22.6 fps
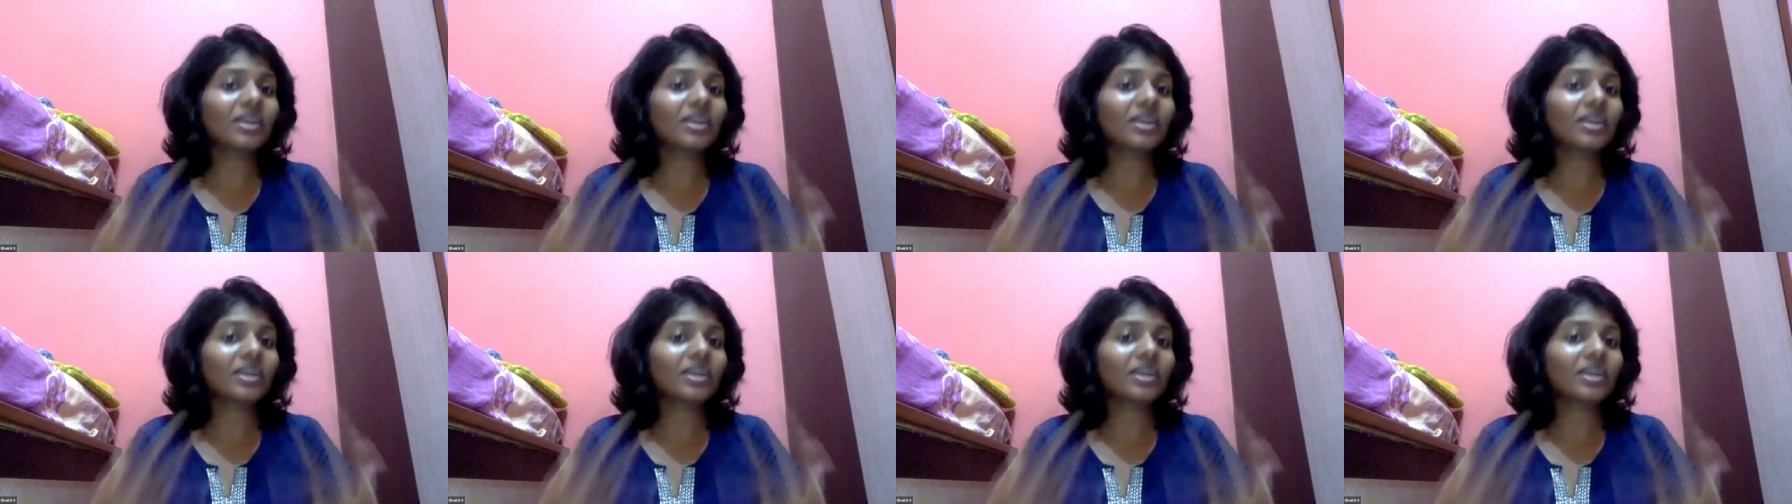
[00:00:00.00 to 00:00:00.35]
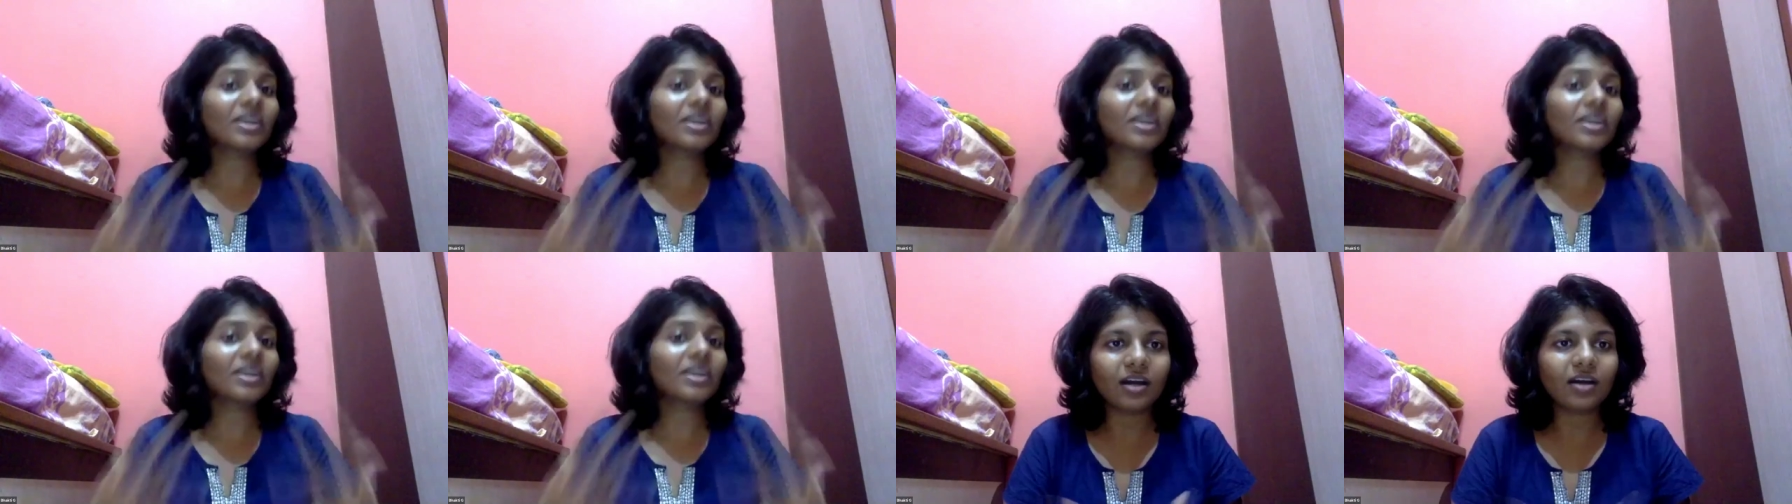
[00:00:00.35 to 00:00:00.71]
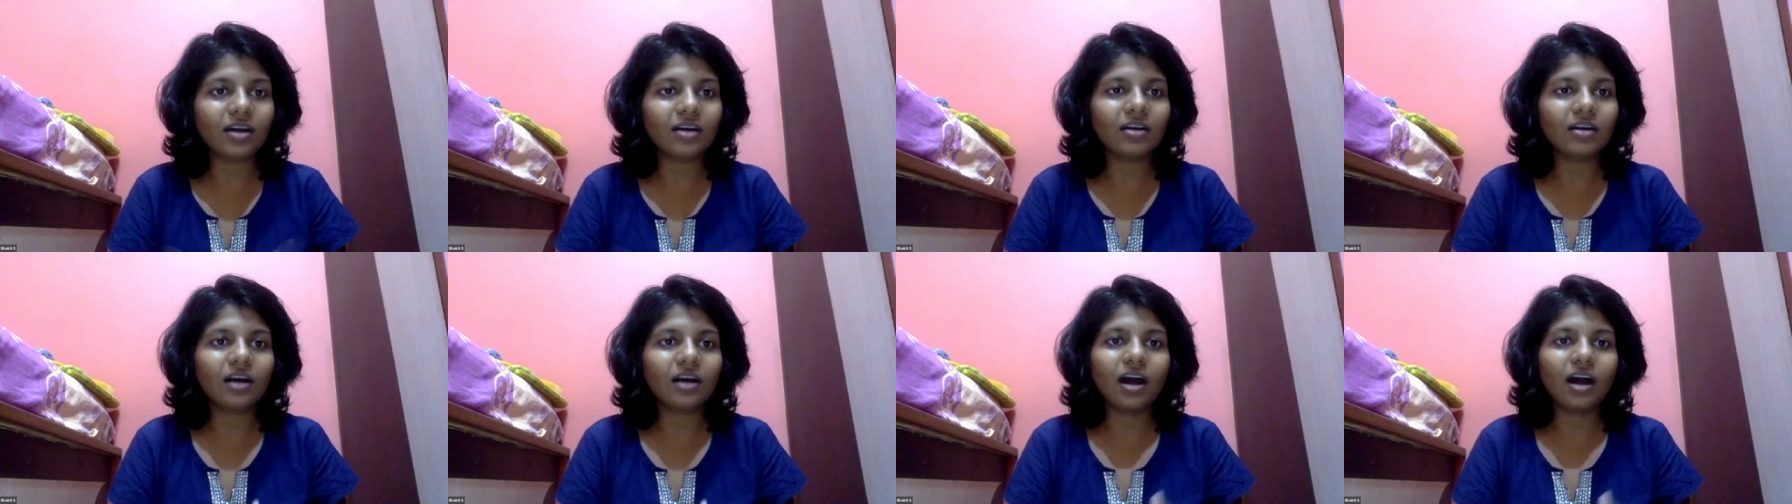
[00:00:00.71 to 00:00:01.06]
timings
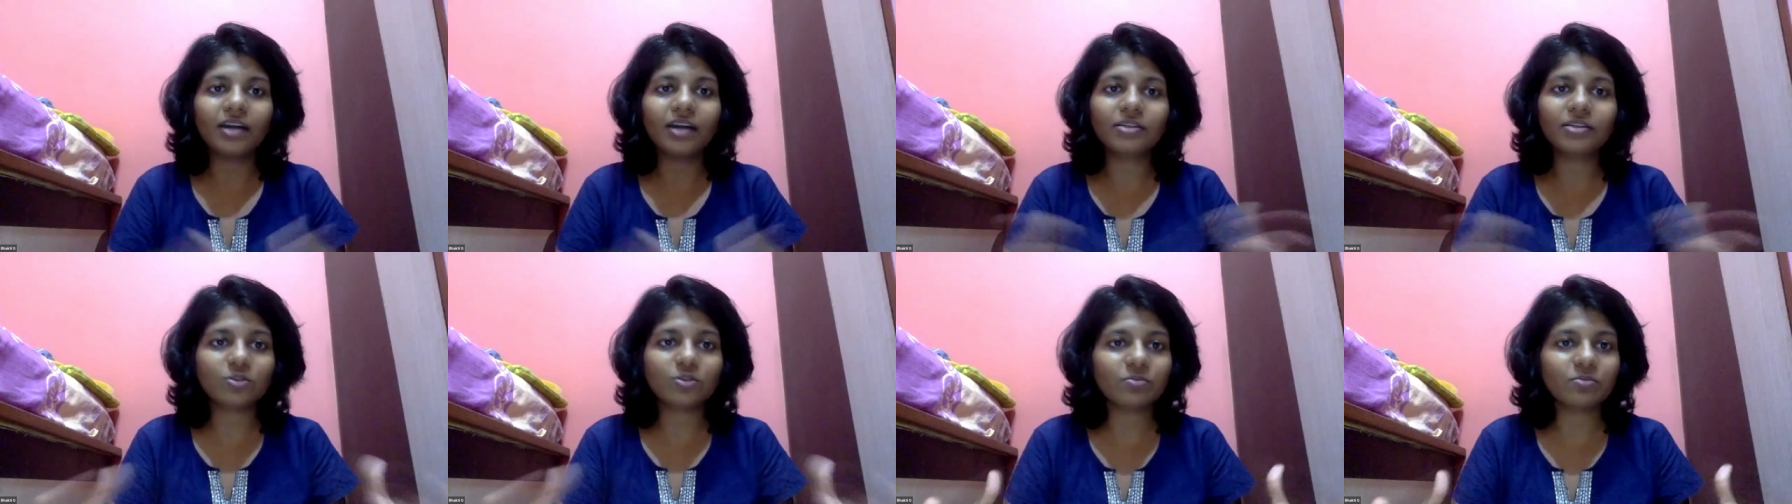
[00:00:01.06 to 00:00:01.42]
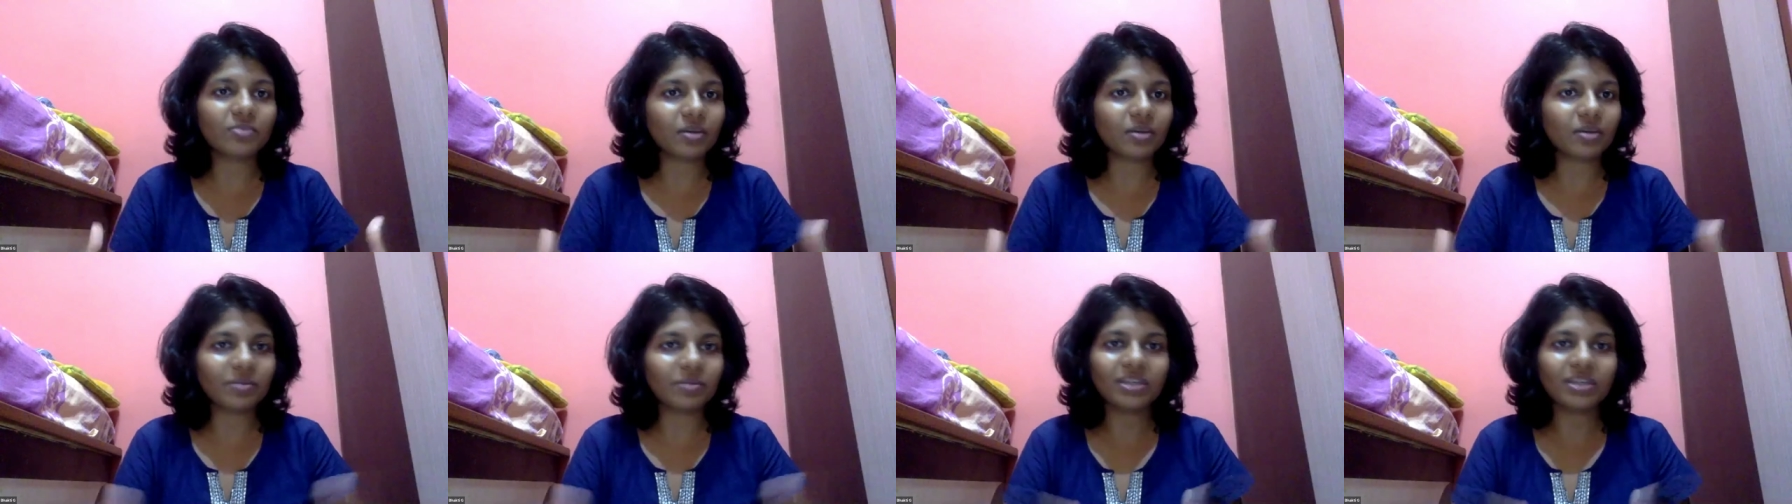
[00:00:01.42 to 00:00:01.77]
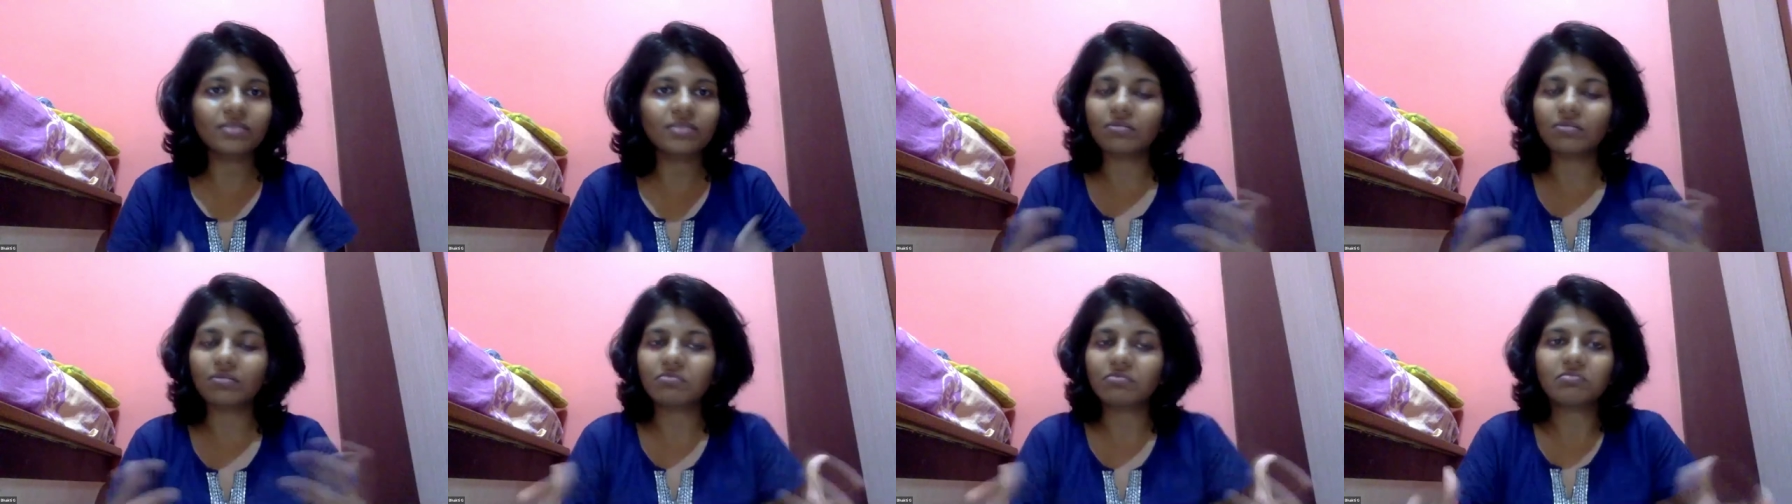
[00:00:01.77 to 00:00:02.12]
uh, are to, I
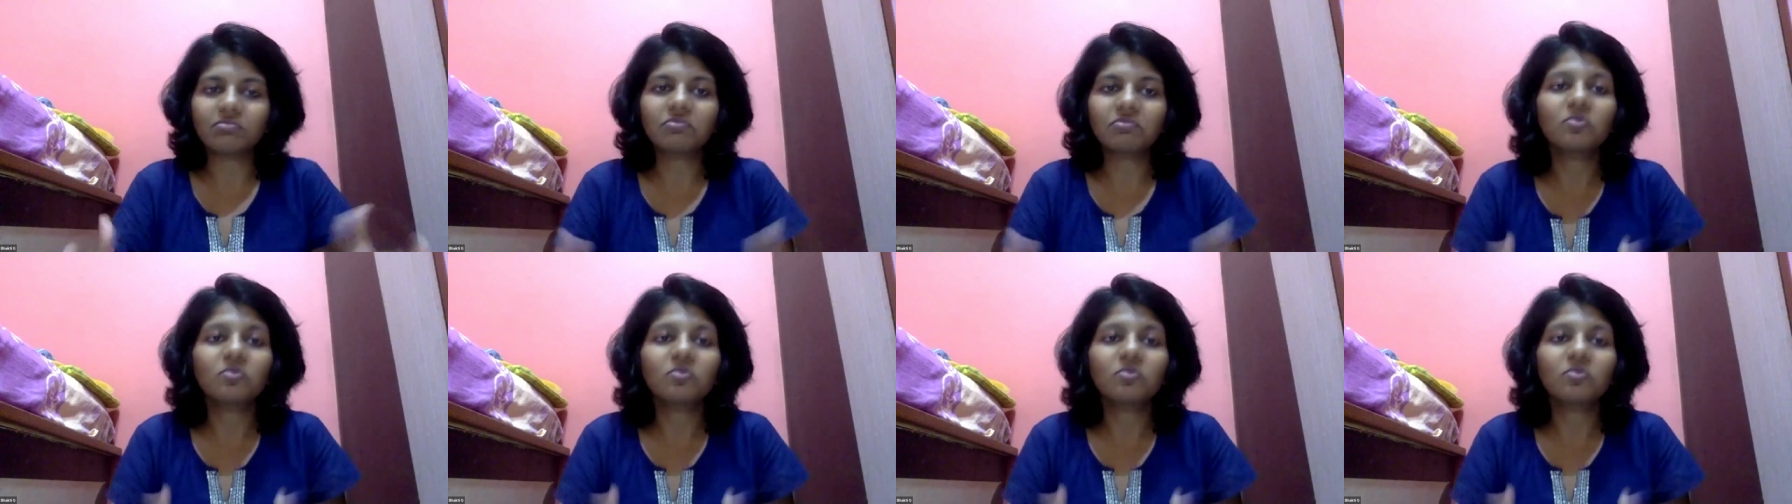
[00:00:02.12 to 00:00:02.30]
mean, uh,